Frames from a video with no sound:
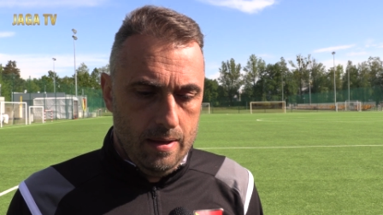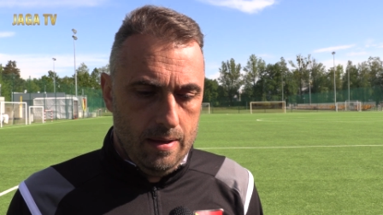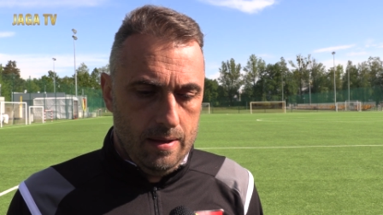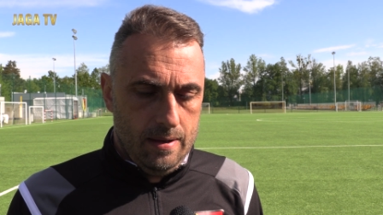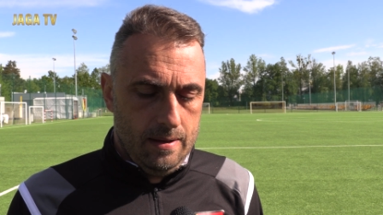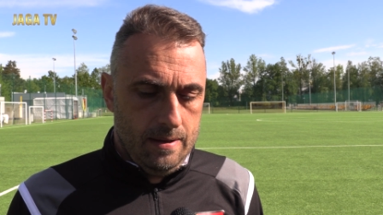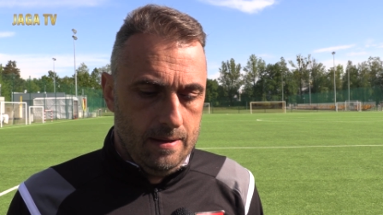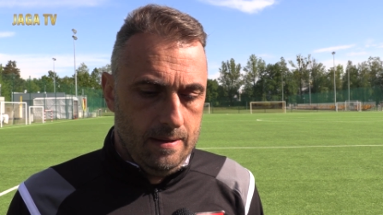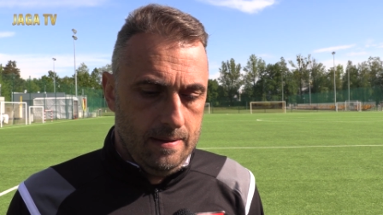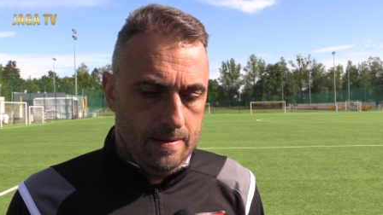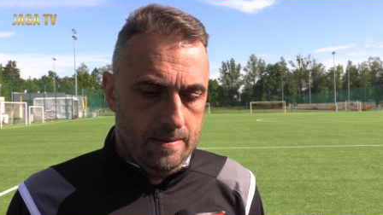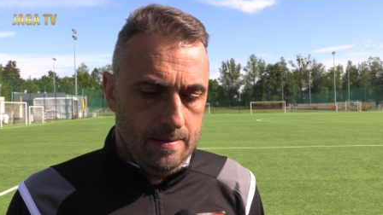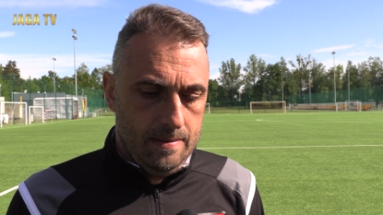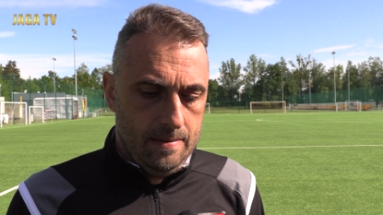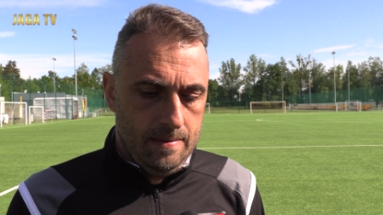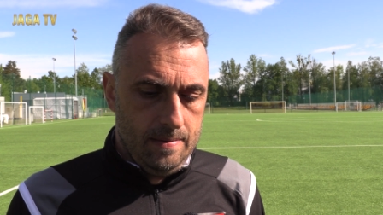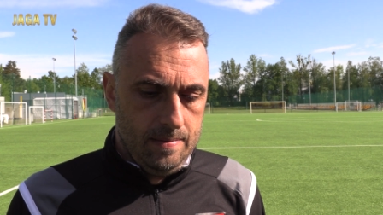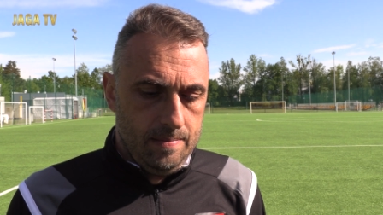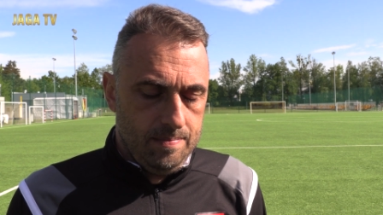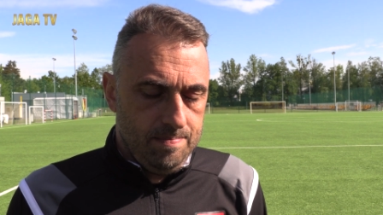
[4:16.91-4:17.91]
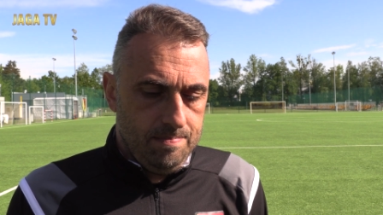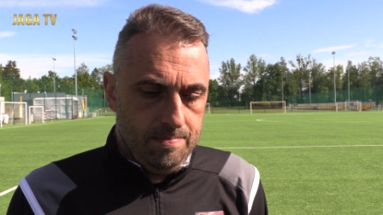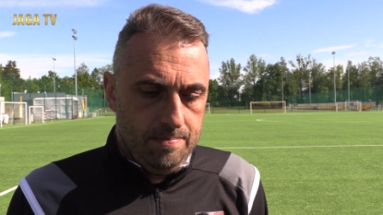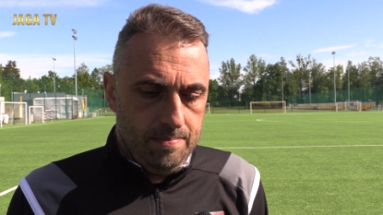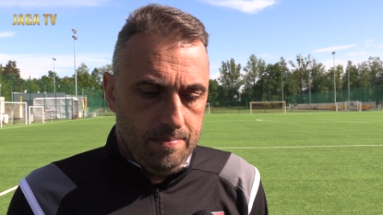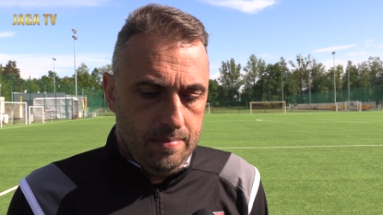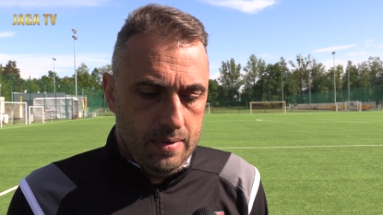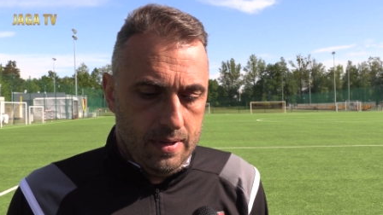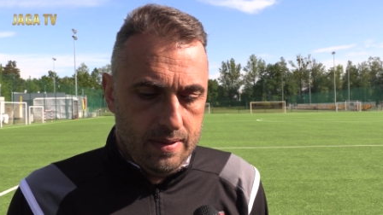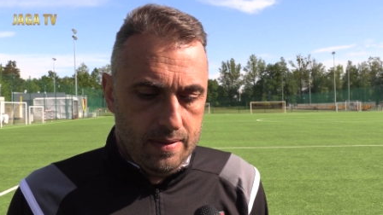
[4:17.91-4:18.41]
Uh,
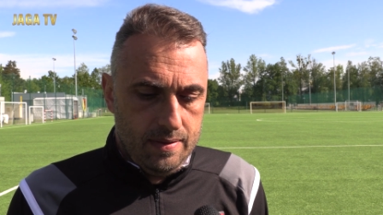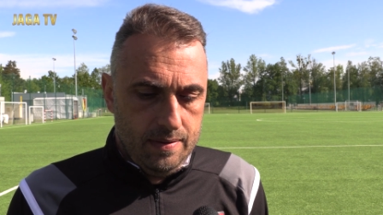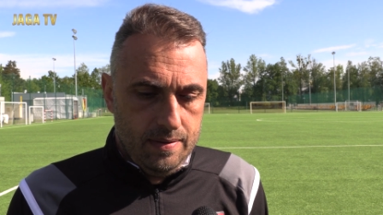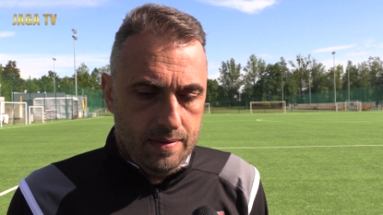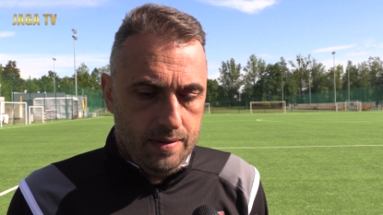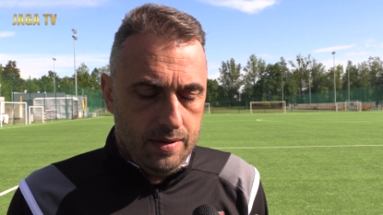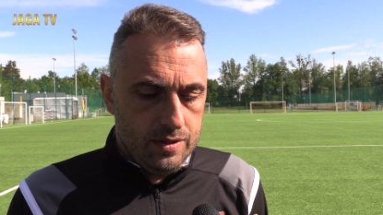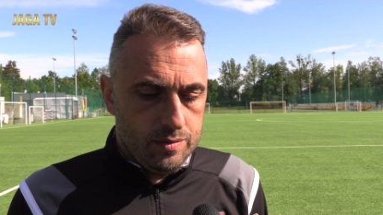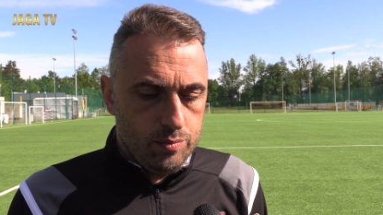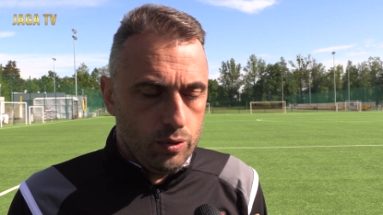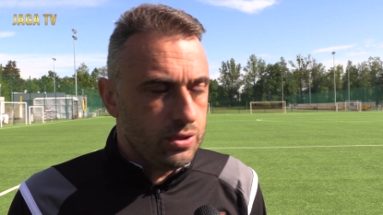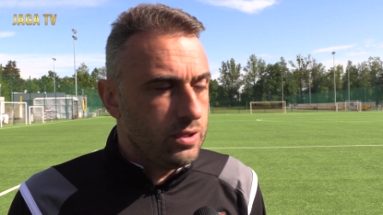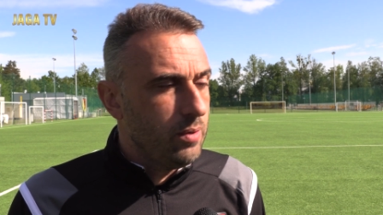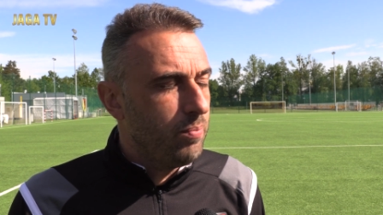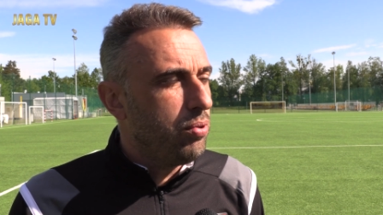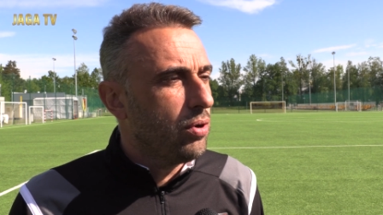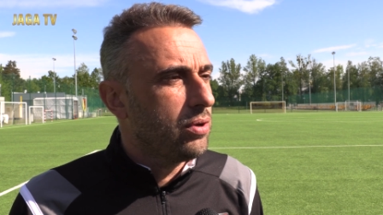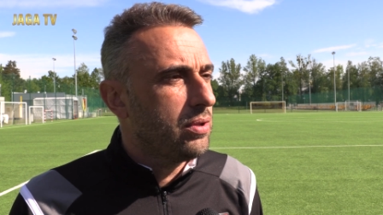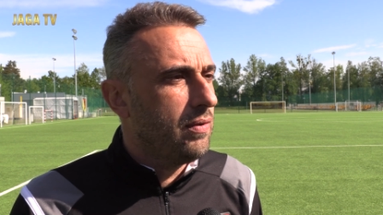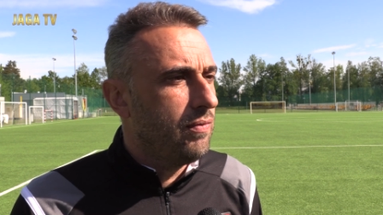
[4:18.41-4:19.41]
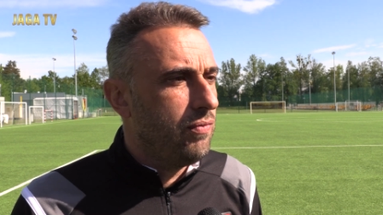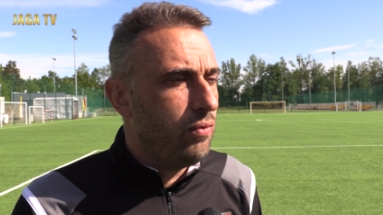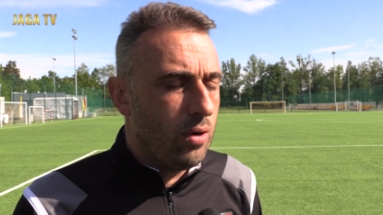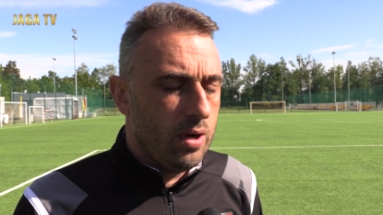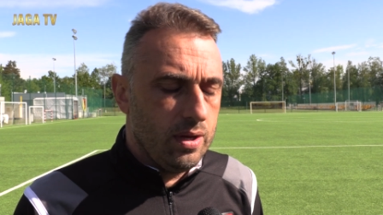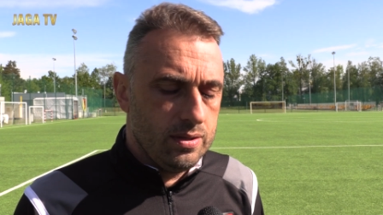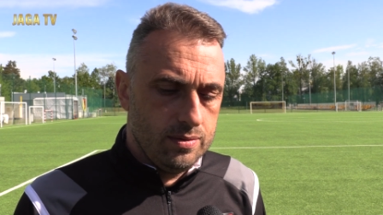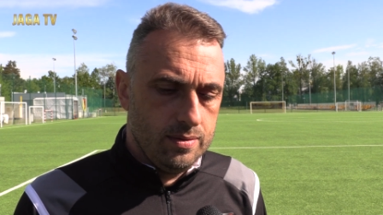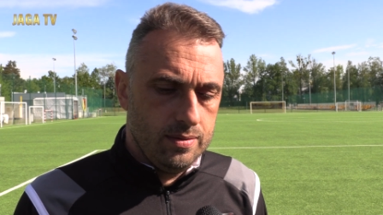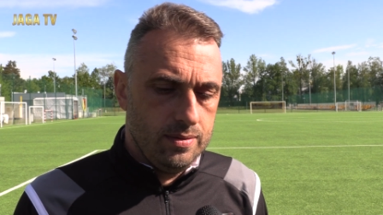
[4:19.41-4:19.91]
but it's most important for
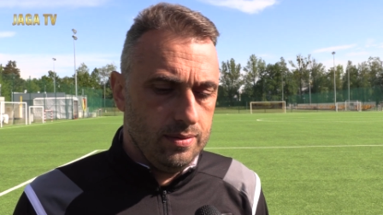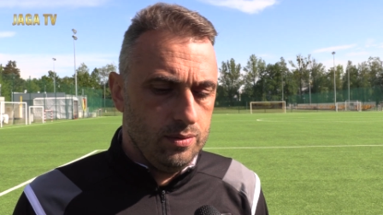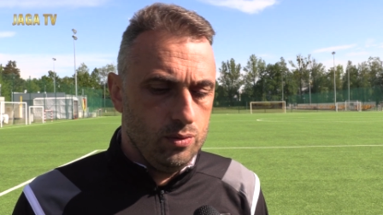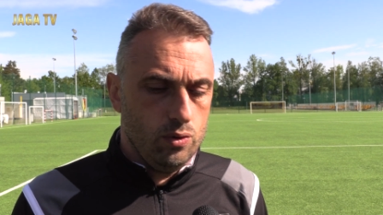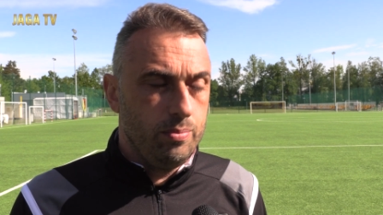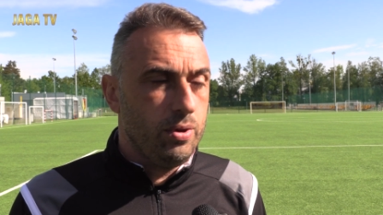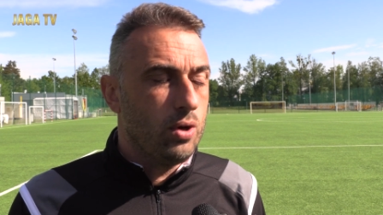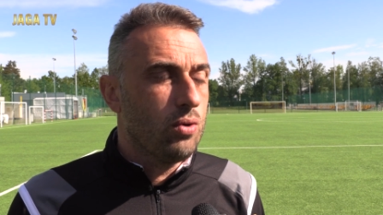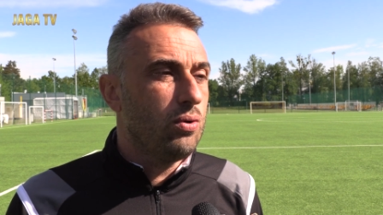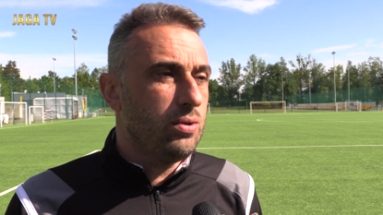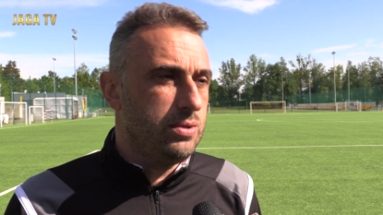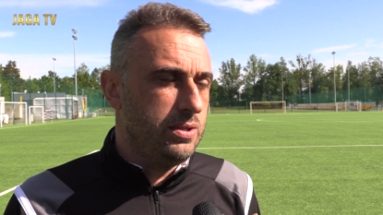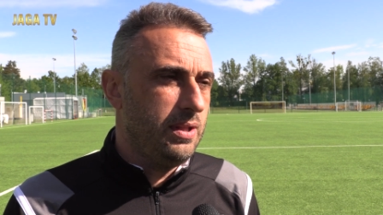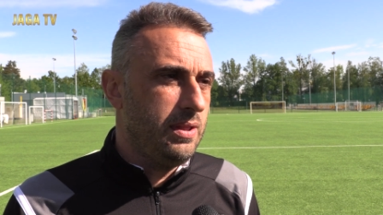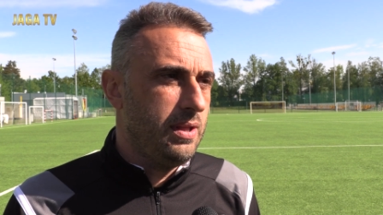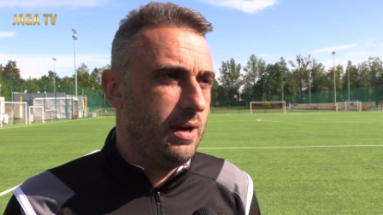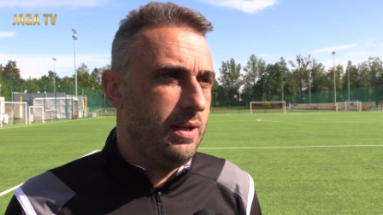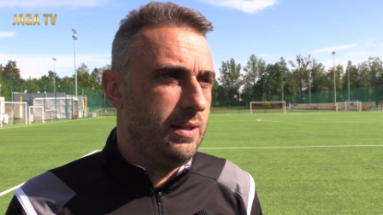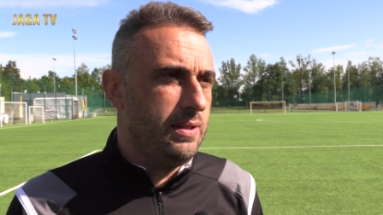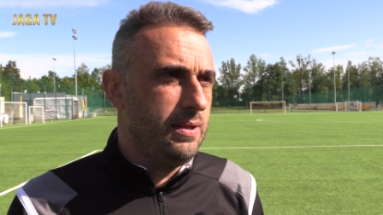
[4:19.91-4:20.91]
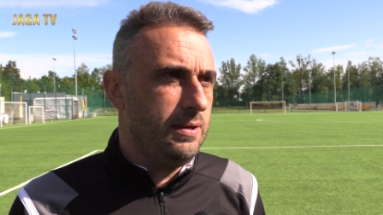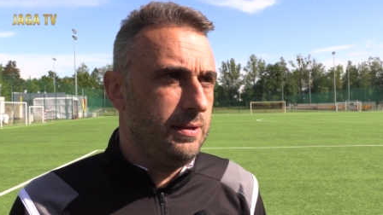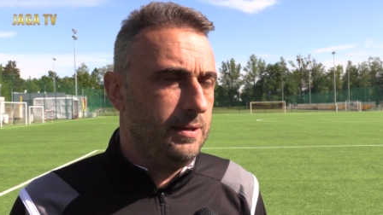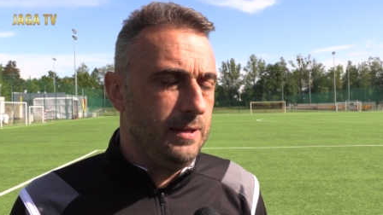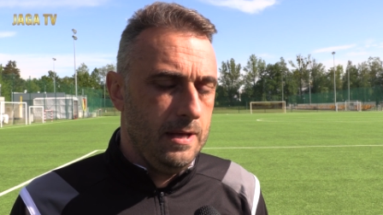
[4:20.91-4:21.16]
us to be concentrate,